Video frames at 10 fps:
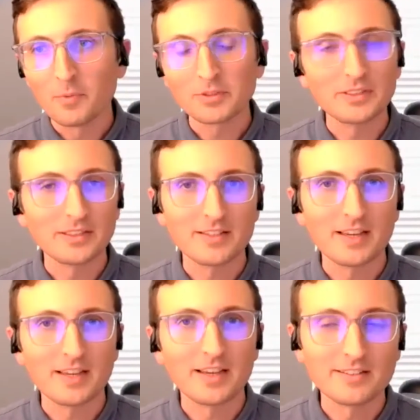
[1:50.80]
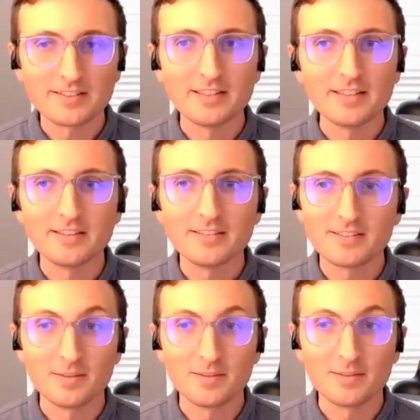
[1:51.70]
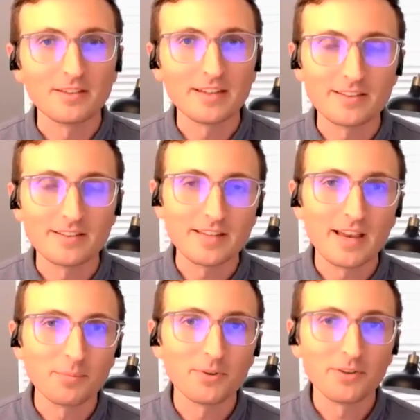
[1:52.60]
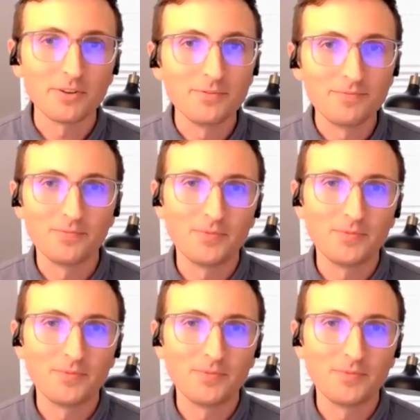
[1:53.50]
really excited to see something like this at Purdue.